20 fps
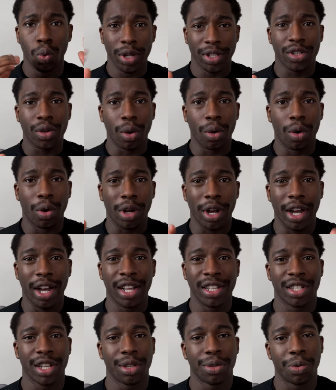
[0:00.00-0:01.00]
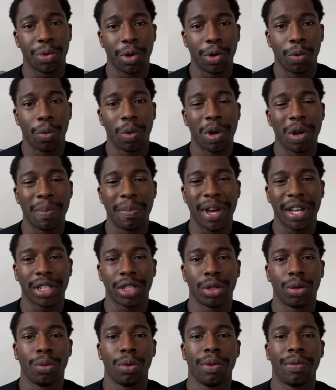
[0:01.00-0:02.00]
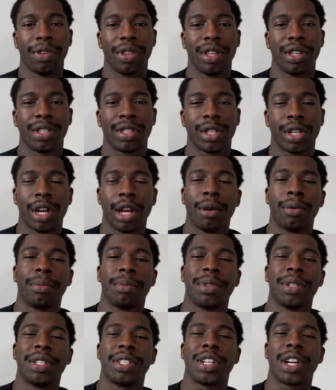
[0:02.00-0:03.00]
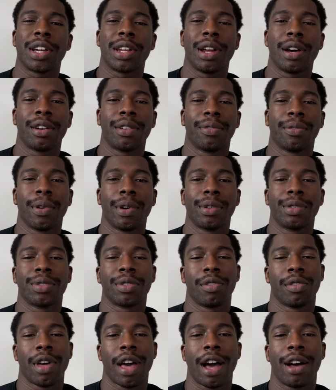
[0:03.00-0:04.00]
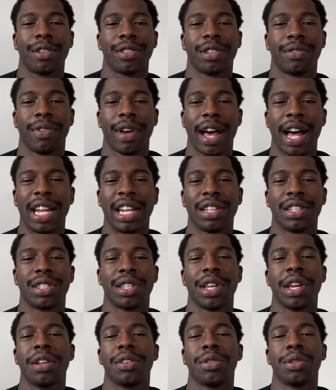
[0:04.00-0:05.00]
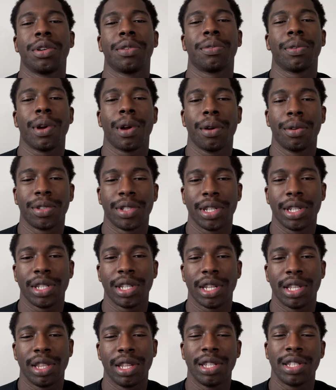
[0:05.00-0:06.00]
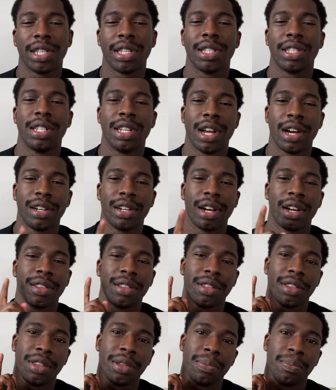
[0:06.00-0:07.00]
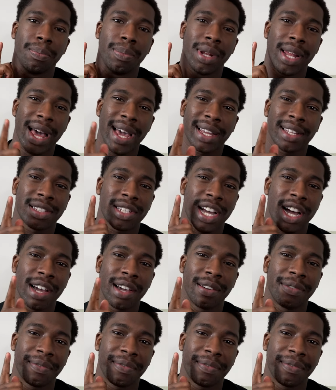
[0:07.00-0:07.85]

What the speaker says: What's going on, guys? Angelo here. Welcome back to Woof of This. Today, I'm going to be checking out a fragrance from the House of Alexandria fragrances, and this is none other than Black Tie